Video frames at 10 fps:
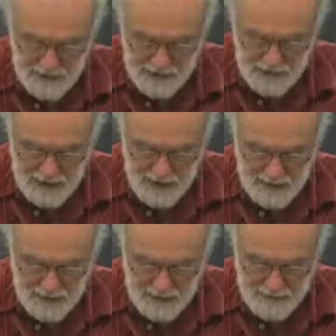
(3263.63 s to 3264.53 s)
merchant
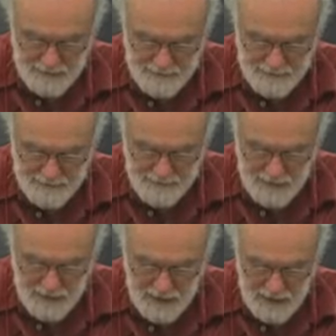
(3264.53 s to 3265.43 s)
capital.
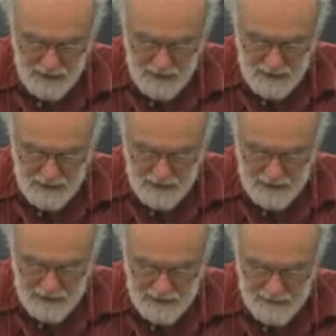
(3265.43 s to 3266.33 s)

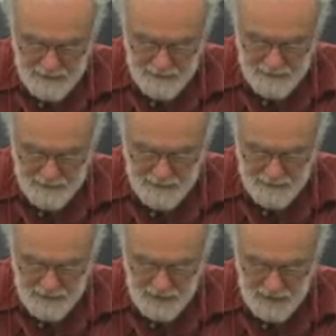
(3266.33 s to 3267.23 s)
Um,
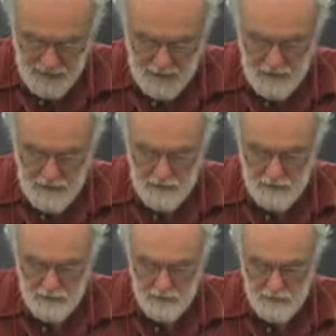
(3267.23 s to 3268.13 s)

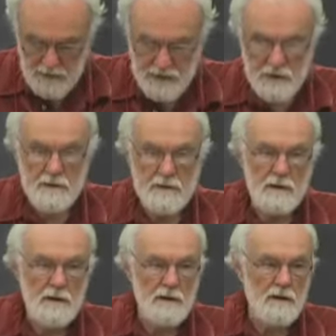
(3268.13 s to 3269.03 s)
which
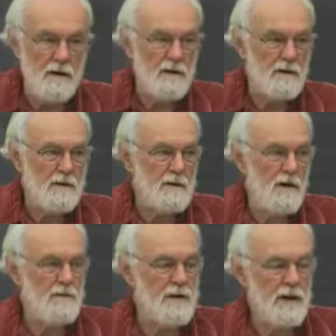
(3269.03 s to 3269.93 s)
uh,
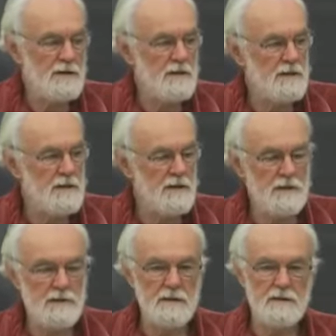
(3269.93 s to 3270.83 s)
obviates the
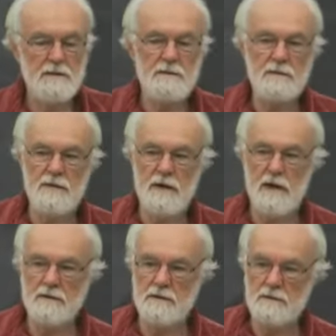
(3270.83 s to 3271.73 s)
necessity to
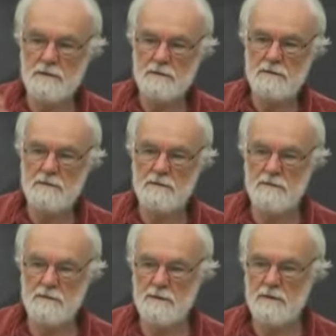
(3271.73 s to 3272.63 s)
advance
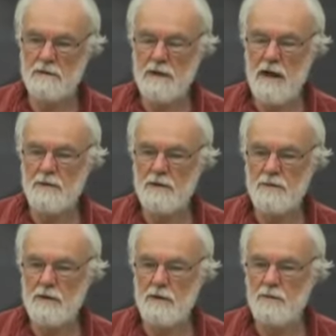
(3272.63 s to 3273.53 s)
capital
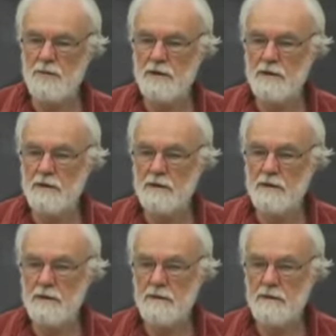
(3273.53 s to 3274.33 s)
for the whole period.